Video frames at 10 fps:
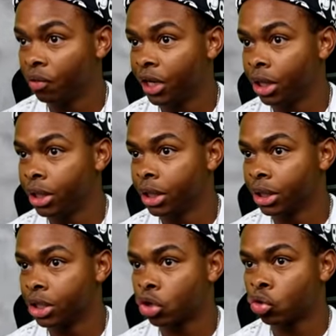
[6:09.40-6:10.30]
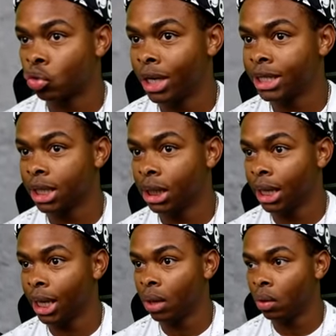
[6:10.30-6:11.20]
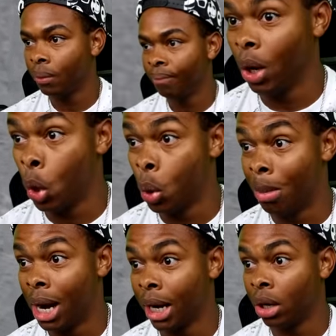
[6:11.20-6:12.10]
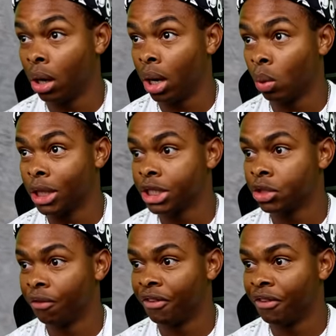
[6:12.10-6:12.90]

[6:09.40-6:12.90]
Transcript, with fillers: over here, you crazy clown. Oh my God, why is it so